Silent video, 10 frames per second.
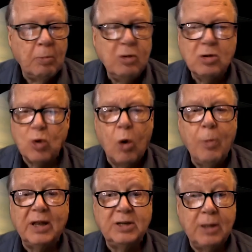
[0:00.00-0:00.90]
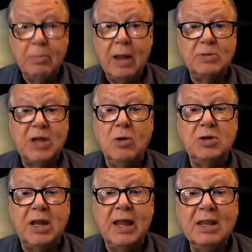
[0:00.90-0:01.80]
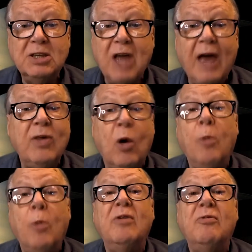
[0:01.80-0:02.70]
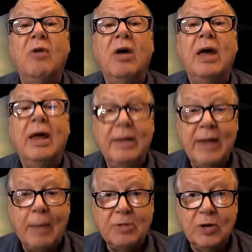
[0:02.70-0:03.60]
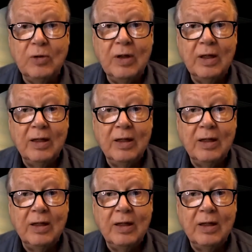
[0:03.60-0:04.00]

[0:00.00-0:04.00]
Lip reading: Pluto's orbit sometimes carries it inside the orbit of Neptune.